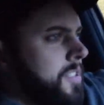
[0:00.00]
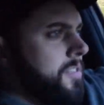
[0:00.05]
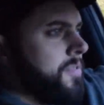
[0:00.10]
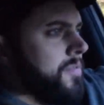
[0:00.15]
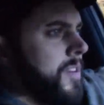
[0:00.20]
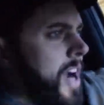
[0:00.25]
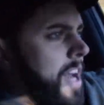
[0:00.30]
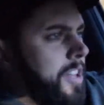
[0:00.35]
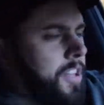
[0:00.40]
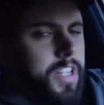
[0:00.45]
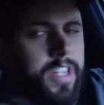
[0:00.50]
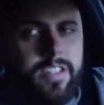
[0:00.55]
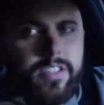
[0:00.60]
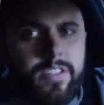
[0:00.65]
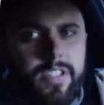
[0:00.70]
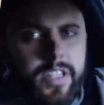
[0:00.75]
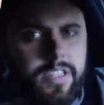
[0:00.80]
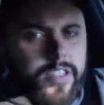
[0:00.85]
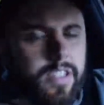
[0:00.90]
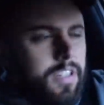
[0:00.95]
rather
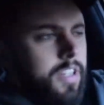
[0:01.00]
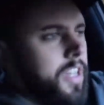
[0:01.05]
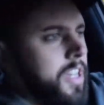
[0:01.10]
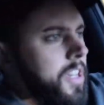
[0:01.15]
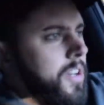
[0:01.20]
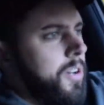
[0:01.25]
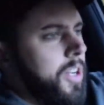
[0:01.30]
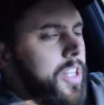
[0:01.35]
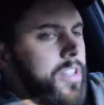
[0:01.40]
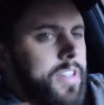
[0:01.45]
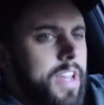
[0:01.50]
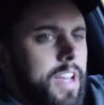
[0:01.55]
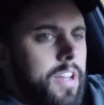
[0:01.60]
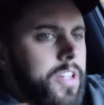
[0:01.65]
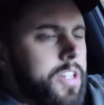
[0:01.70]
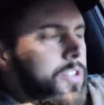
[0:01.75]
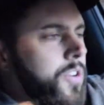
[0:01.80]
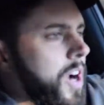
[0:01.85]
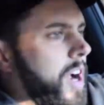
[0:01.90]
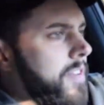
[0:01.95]
consistently on a
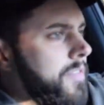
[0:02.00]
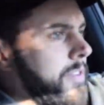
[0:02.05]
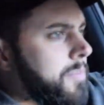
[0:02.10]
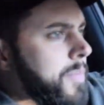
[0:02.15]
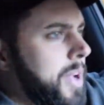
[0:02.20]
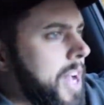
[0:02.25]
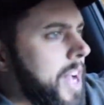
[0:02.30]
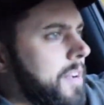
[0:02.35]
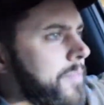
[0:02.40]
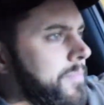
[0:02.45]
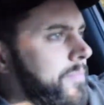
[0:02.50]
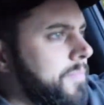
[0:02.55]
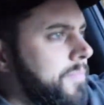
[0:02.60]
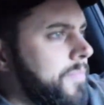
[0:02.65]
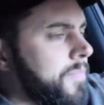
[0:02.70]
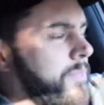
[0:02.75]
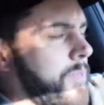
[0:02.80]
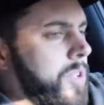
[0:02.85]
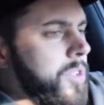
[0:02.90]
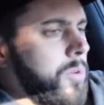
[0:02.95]
daily driving map
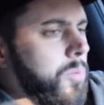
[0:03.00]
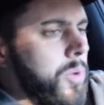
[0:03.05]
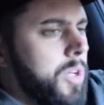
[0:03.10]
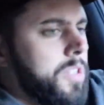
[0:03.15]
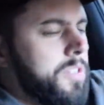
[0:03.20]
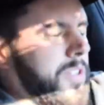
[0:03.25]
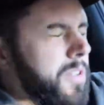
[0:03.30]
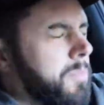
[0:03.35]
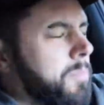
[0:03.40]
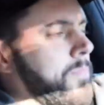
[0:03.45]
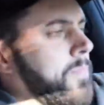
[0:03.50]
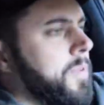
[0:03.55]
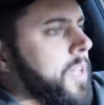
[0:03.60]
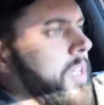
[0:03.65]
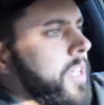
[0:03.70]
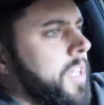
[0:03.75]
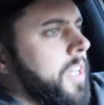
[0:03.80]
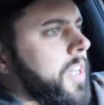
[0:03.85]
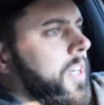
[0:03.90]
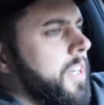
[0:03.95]
with the winter
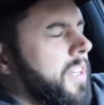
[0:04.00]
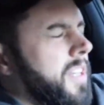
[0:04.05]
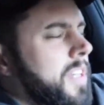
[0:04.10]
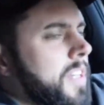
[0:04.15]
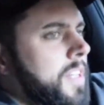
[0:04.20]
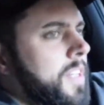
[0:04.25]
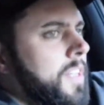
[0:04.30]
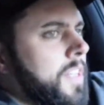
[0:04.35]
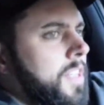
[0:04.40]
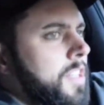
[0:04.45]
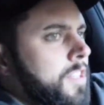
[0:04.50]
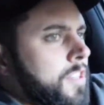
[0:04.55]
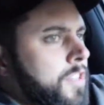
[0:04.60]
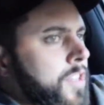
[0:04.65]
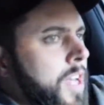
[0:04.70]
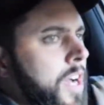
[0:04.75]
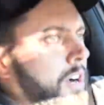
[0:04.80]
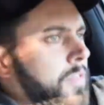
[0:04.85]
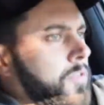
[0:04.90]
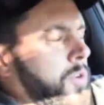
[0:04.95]
being here.
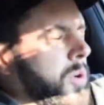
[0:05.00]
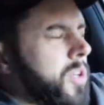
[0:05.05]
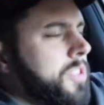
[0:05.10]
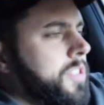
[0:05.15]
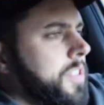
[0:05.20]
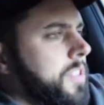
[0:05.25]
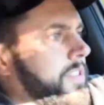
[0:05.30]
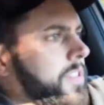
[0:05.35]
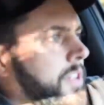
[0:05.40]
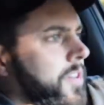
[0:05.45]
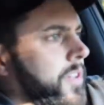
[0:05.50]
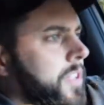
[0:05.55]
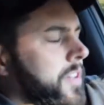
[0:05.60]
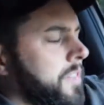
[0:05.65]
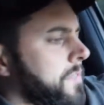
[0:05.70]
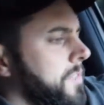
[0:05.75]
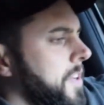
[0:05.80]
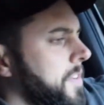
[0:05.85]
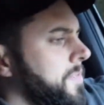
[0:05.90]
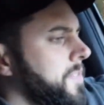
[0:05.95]
Now, of course, it's still in the
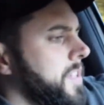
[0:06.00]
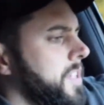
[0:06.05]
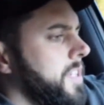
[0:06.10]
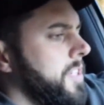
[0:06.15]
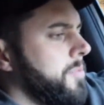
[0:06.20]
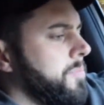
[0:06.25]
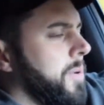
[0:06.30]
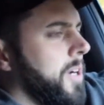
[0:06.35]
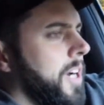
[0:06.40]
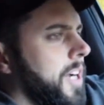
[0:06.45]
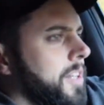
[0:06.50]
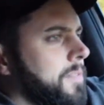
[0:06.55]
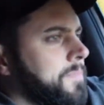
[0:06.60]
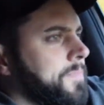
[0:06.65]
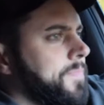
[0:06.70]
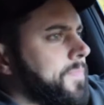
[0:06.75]
50s, but